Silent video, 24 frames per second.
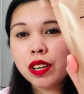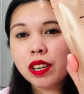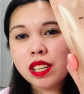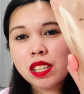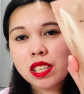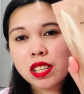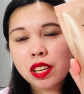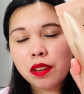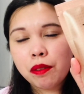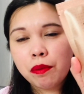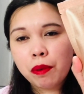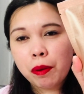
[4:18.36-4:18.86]

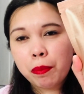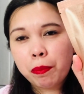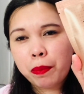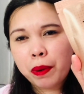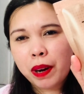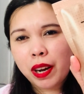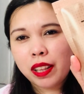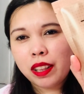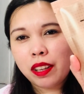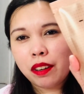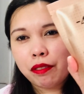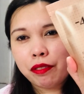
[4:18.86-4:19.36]
received a
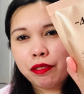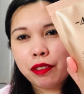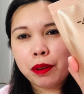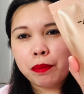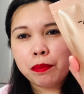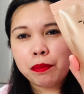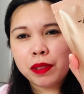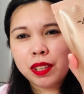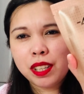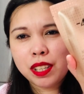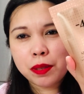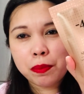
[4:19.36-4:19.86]
product from
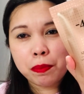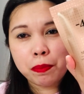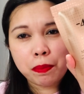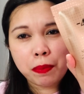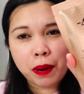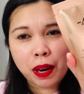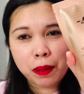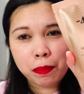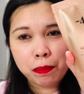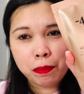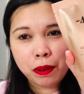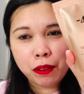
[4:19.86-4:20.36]
this
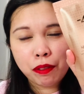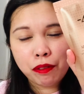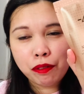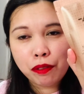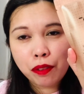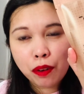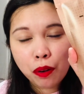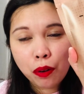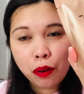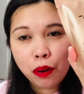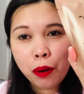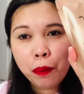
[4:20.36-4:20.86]
brand
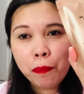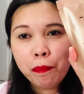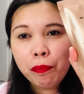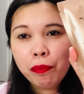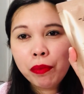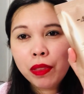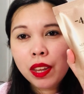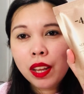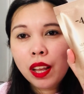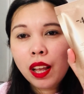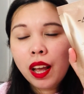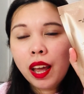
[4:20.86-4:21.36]
before,
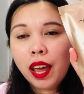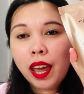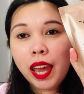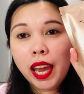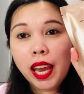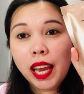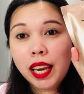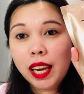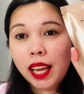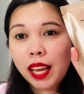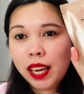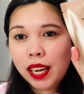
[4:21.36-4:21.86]

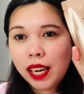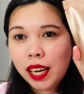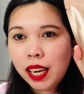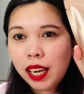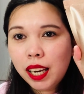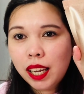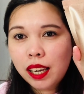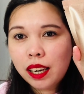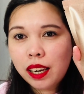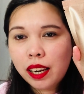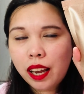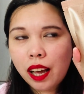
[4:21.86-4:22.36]
and I
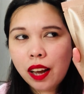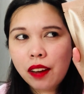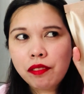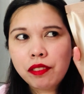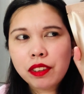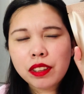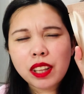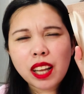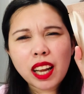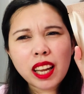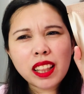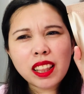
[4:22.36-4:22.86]
really love
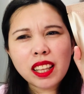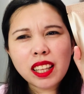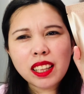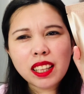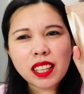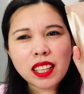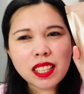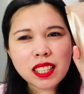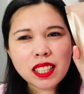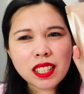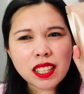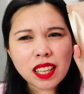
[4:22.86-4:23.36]
it. I think
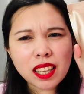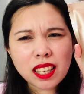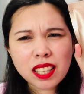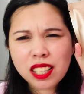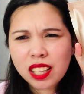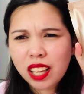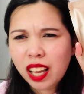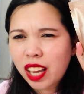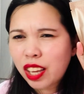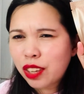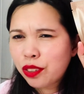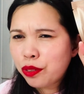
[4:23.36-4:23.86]
it's the
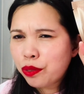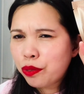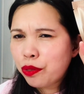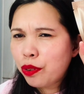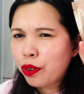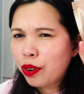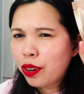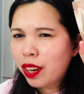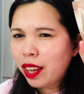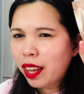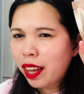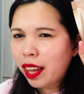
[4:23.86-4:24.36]

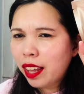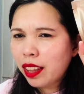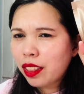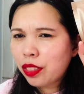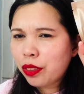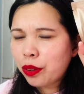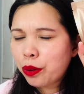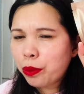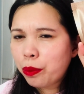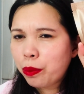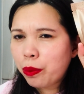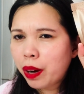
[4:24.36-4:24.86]

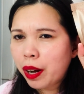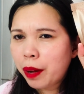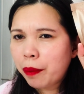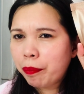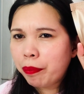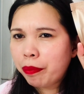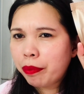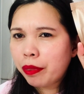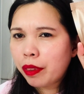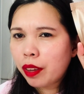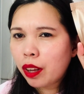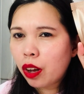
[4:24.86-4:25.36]
exfoliator
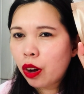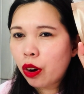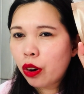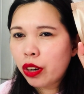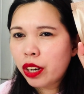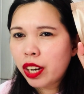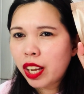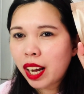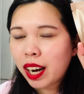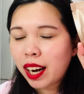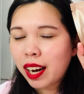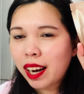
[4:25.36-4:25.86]
one or
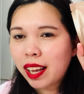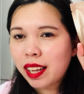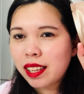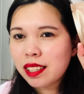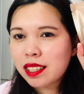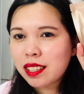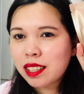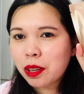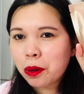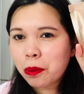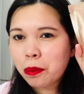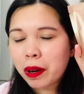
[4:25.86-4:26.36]
the
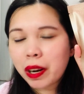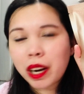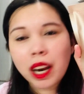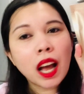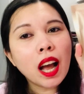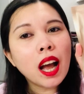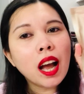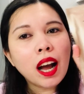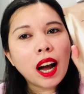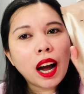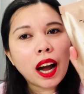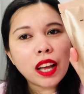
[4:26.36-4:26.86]
cleansing one.
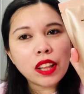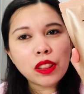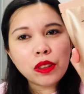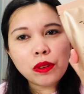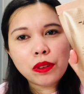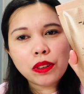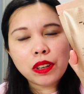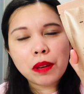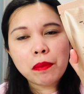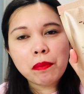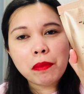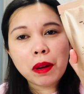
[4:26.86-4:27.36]
I don't
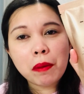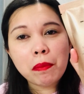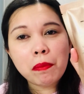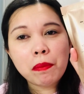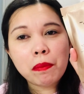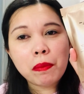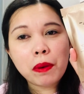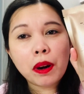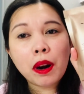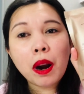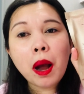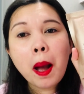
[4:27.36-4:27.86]

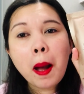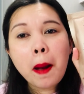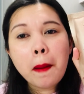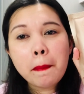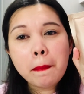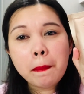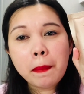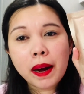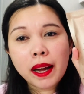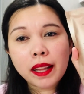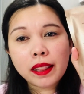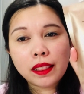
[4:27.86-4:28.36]
remember,
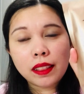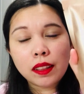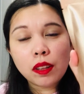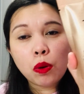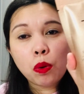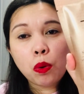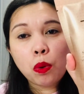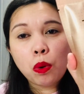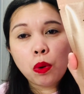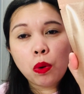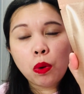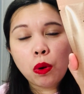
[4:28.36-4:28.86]
but
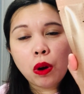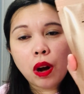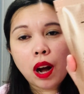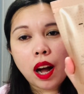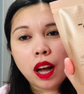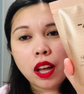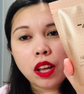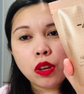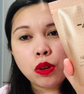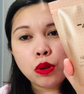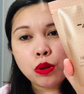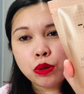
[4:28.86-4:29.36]
I
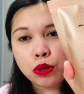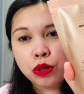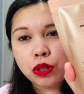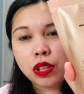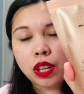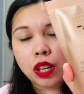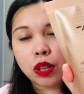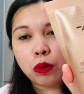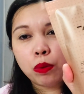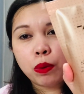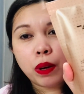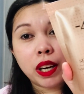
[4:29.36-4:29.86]
used
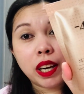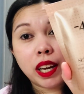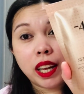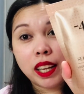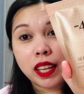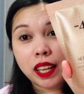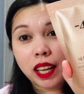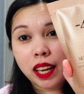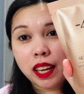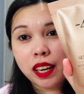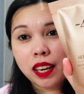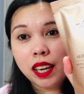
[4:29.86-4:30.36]
that one and
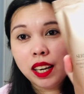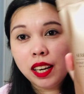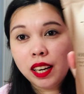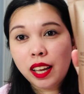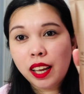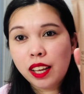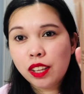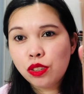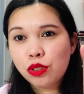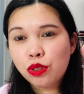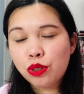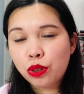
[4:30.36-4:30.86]
I really
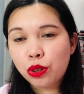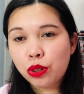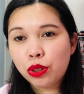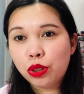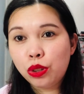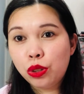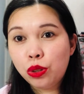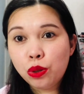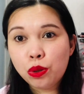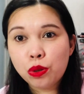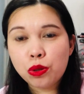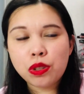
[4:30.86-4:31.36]
enjoyed
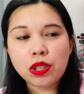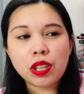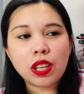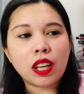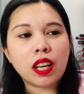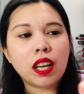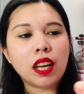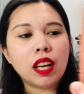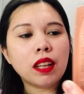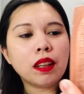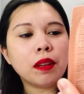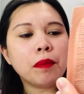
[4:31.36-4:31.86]
using
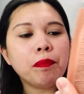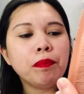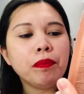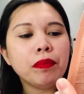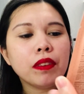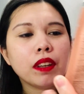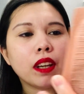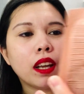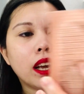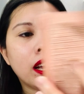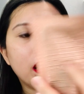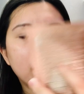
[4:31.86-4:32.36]
it,
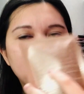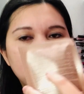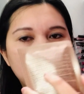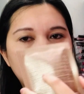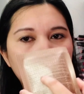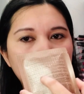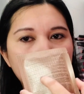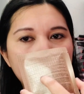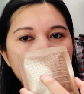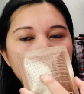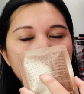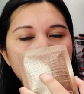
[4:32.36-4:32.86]
and
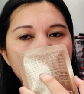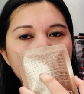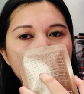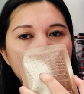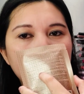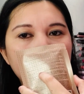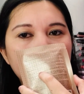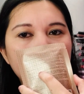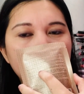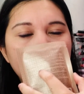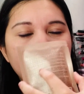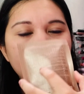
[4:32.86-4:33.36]

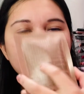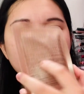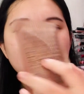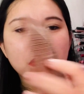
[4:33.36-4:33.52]
it